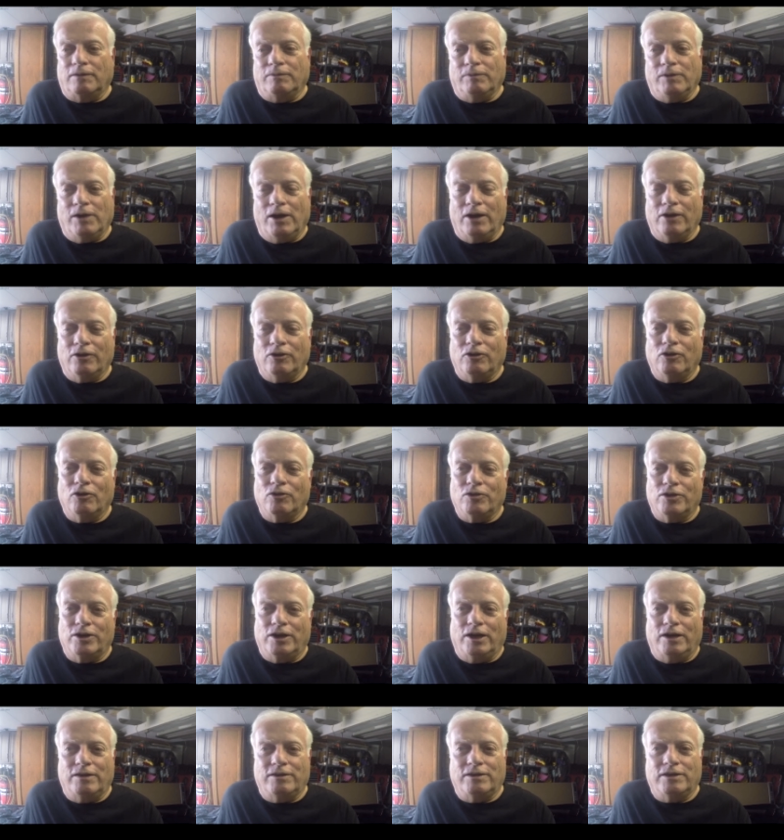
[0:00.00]
I didn't know
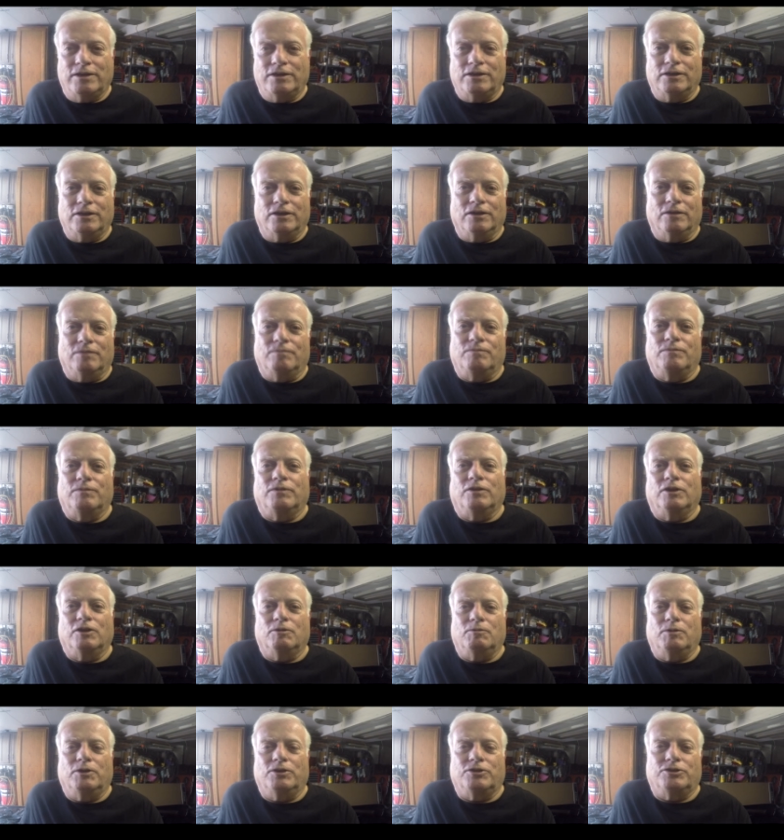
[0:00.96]
that I needed a
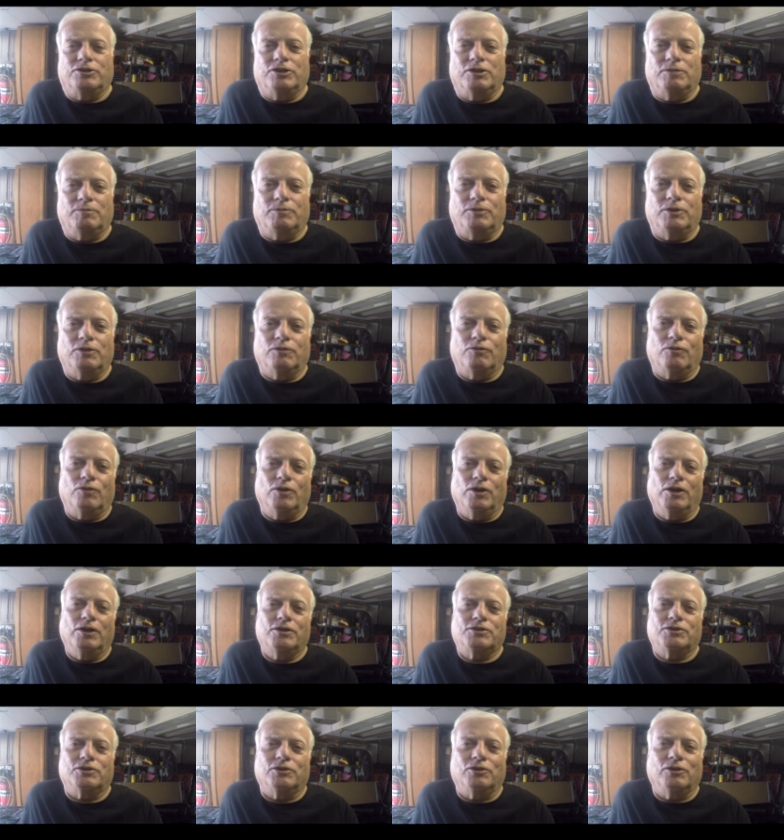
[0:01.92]
limited slip
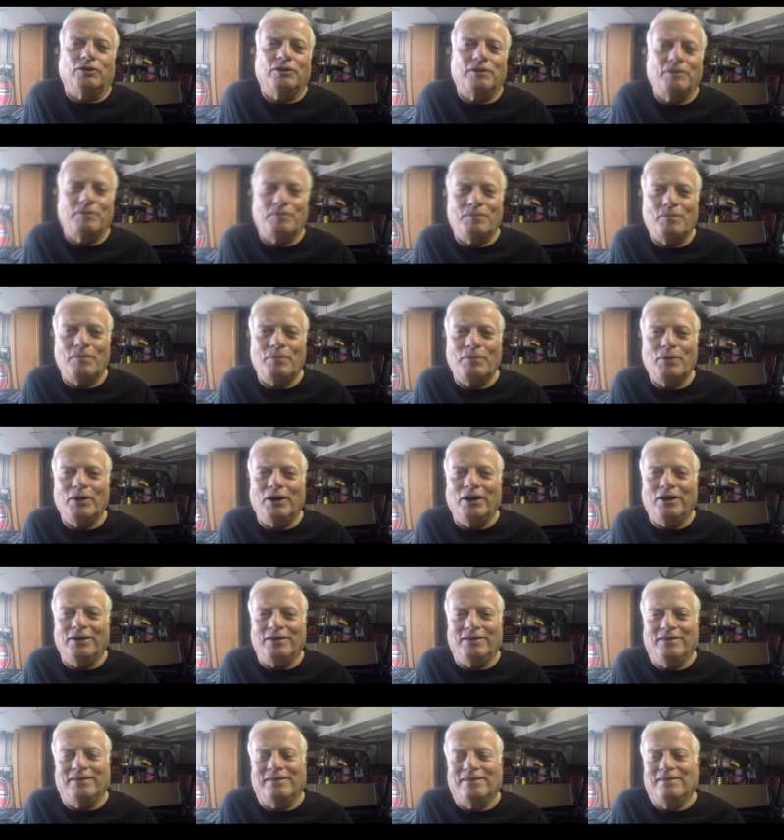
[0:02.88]
differential, but
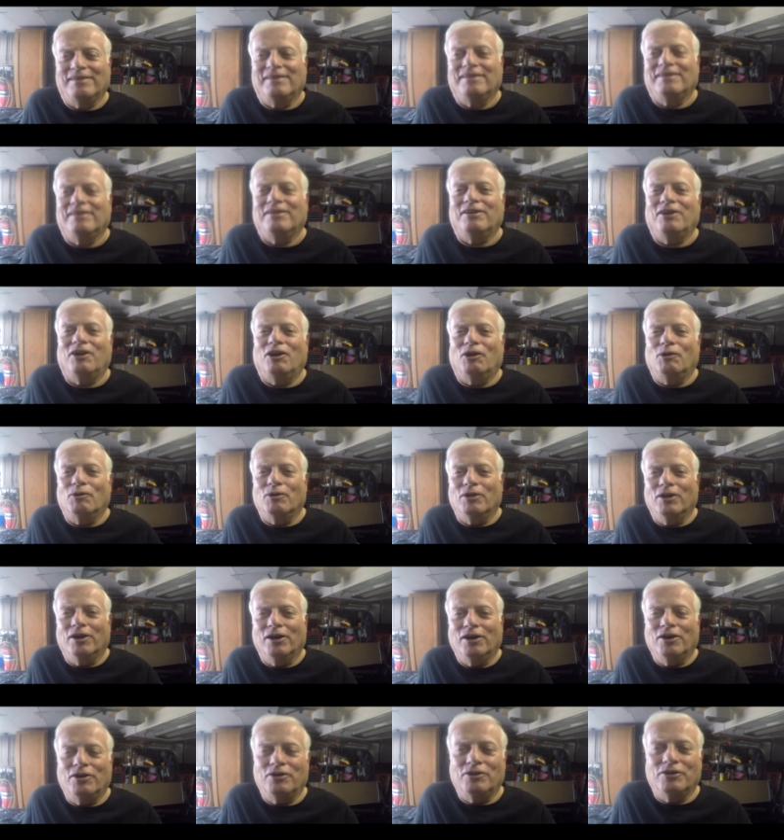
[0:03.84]
you know, with
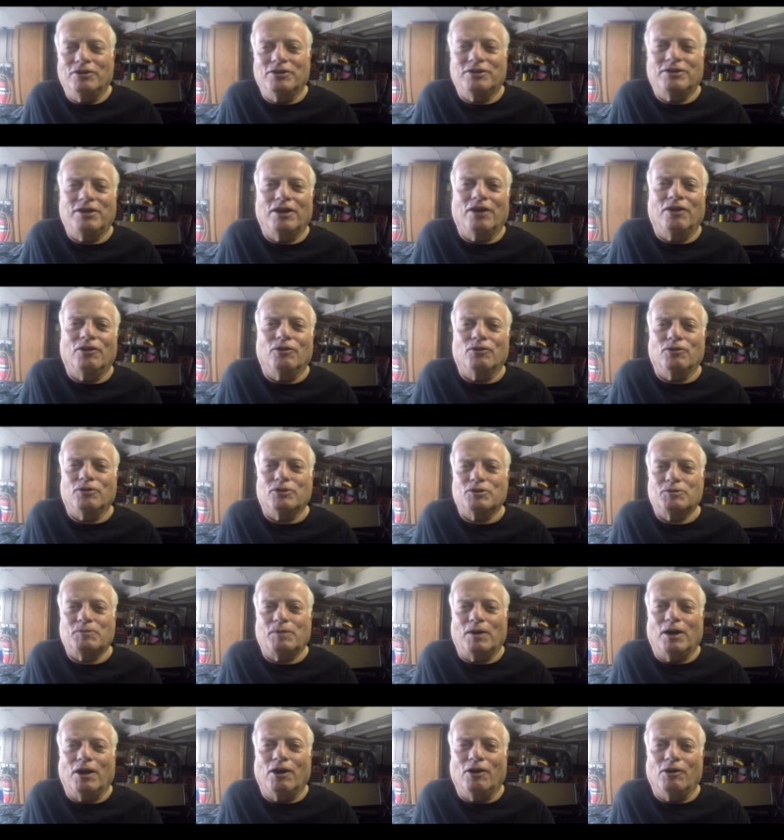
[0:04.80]
110
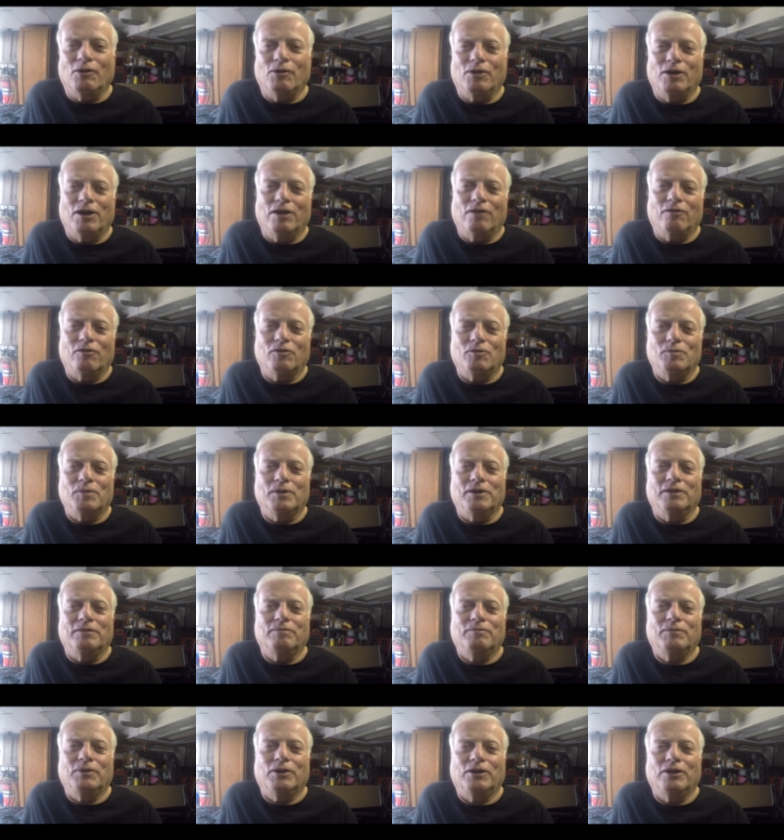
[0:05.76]
horsepower or whatever, but
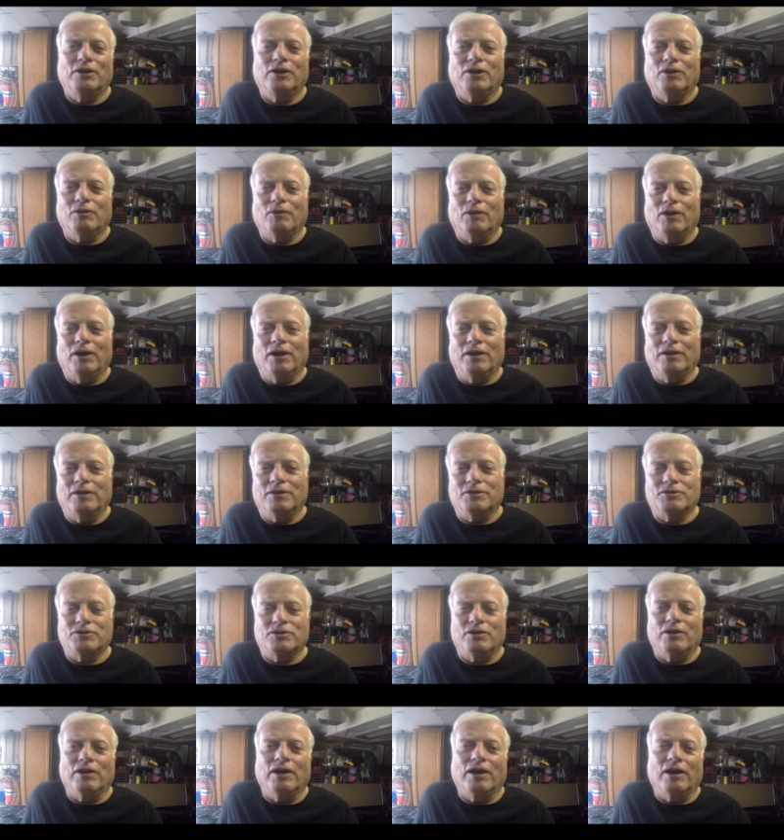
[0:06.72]
anyway,
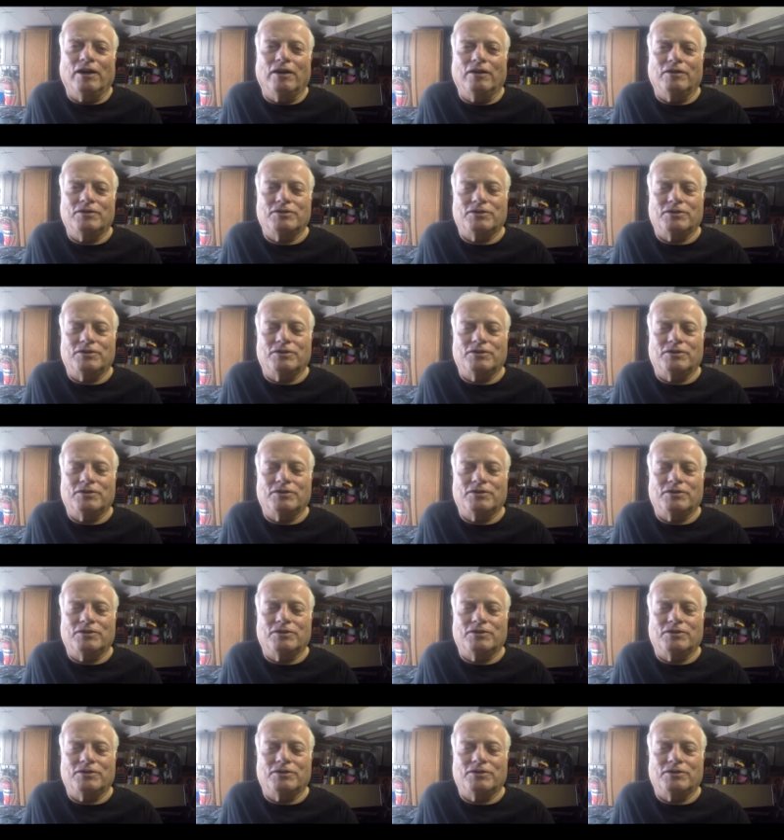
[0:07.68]
it's there.